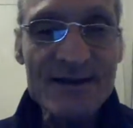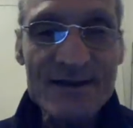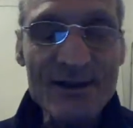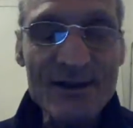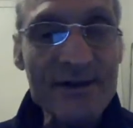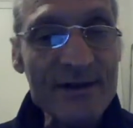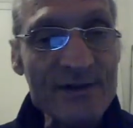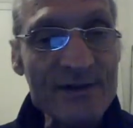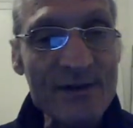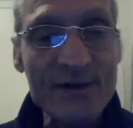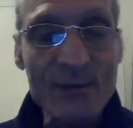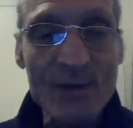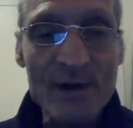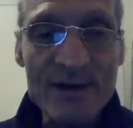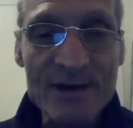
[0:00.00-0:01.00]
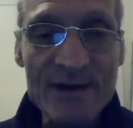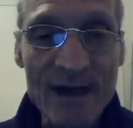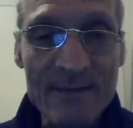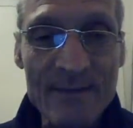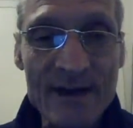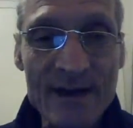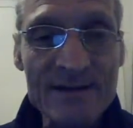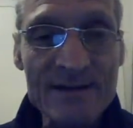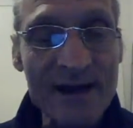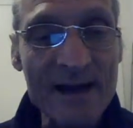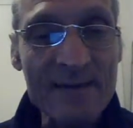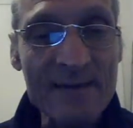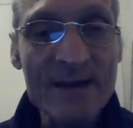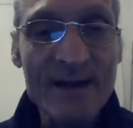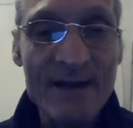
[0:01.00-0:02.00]
still there's only one time at a
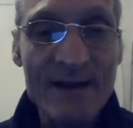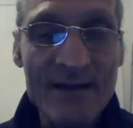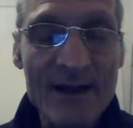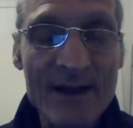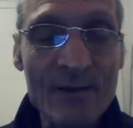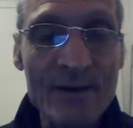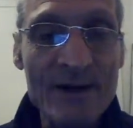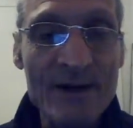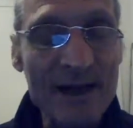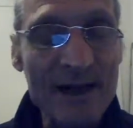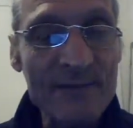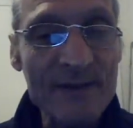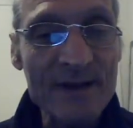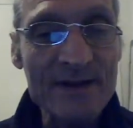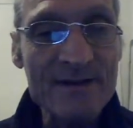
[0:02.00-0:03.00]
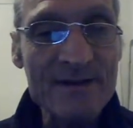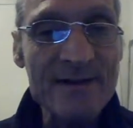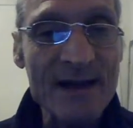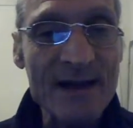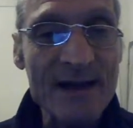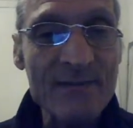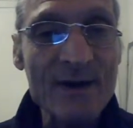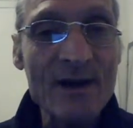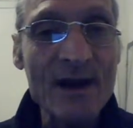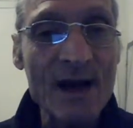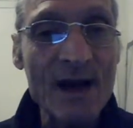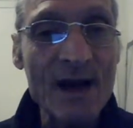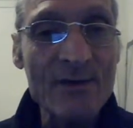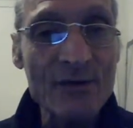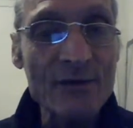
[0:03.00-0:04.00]
time, and that would again be the same
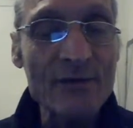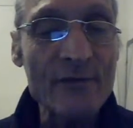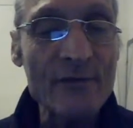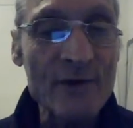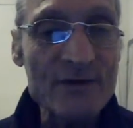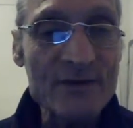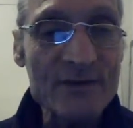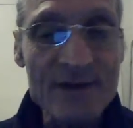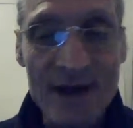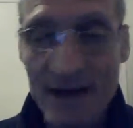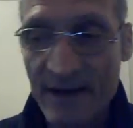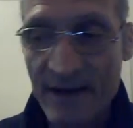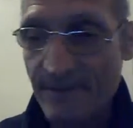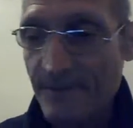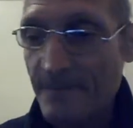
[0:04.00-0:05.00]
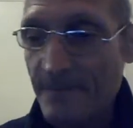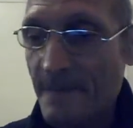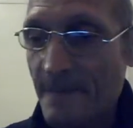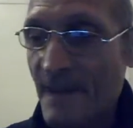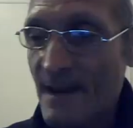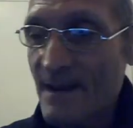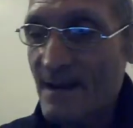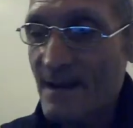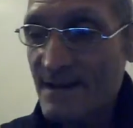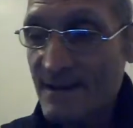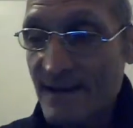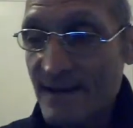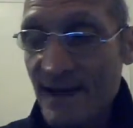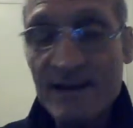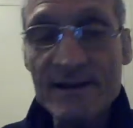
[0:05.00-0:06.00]
common universal time.
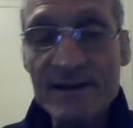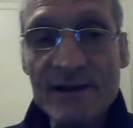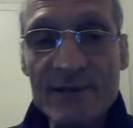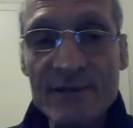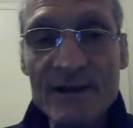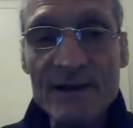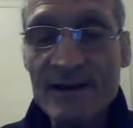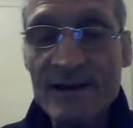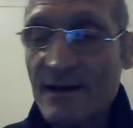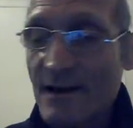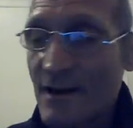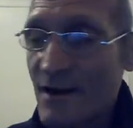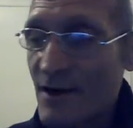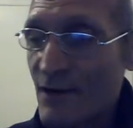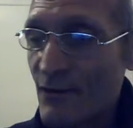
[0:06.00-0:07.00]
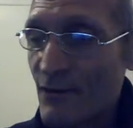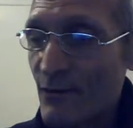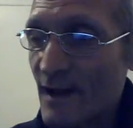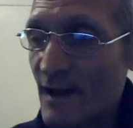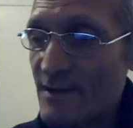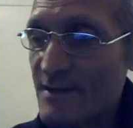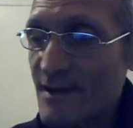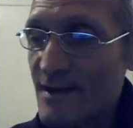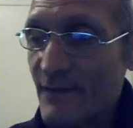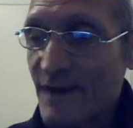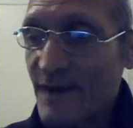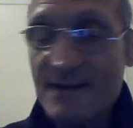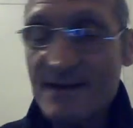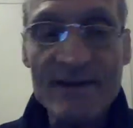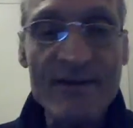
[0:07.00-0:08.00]
Stated differently,
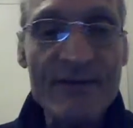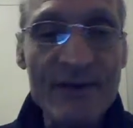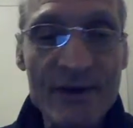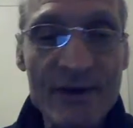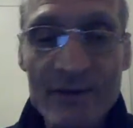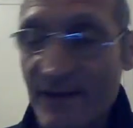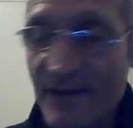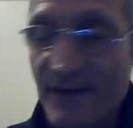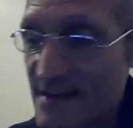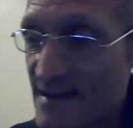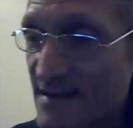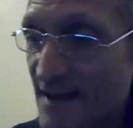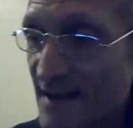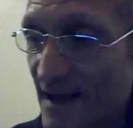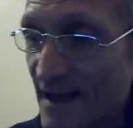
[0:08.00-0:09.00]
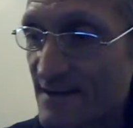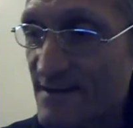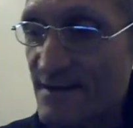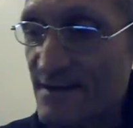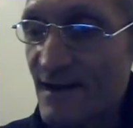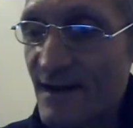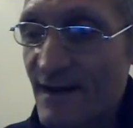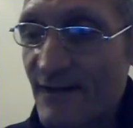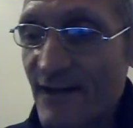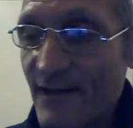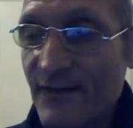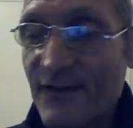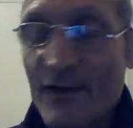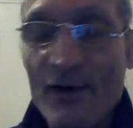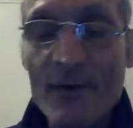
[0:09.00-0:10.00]
relativity is the theory that states
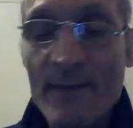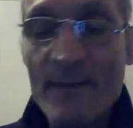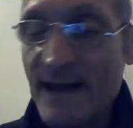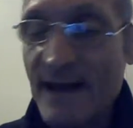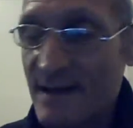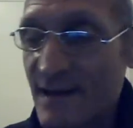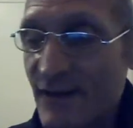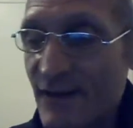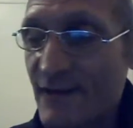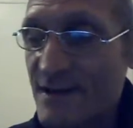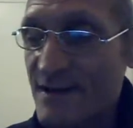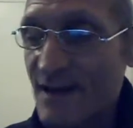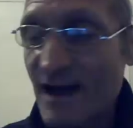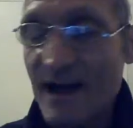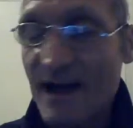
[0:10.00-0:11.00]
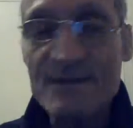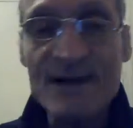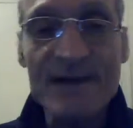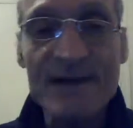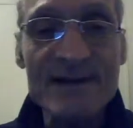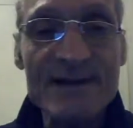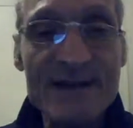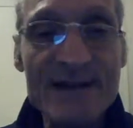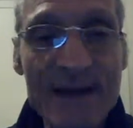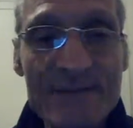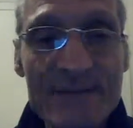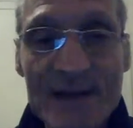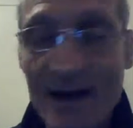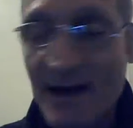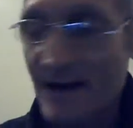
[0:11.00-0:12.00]
that there are many different times at the same
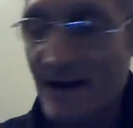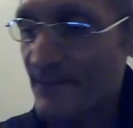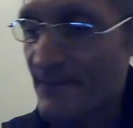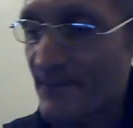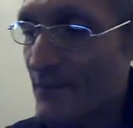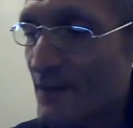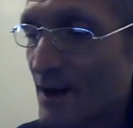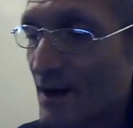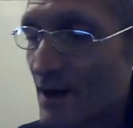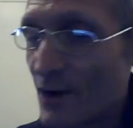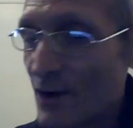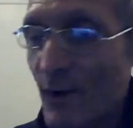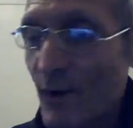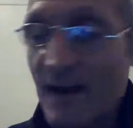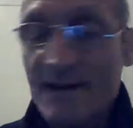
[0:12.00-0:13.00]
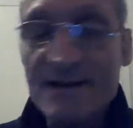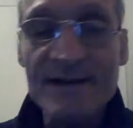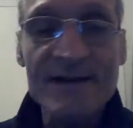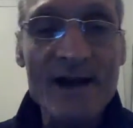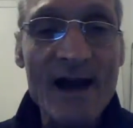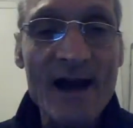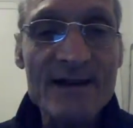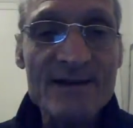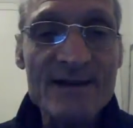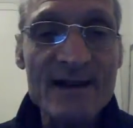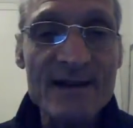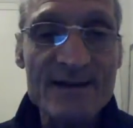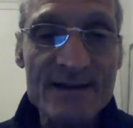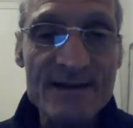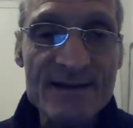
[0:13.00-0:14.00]
time, while it denies the
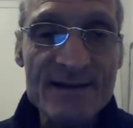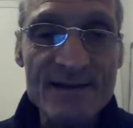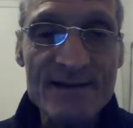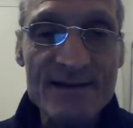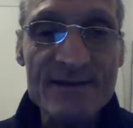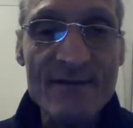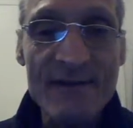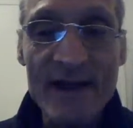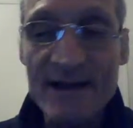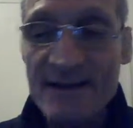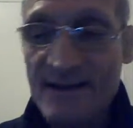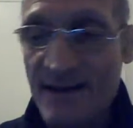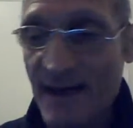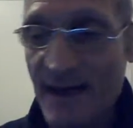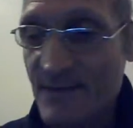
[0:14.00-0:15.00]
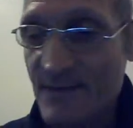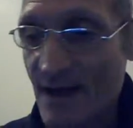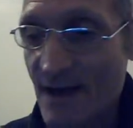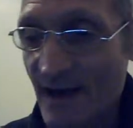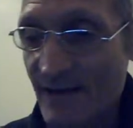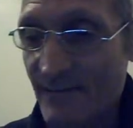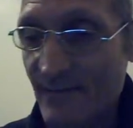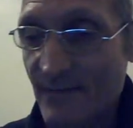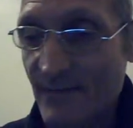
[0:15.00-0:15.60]
existence of that same time.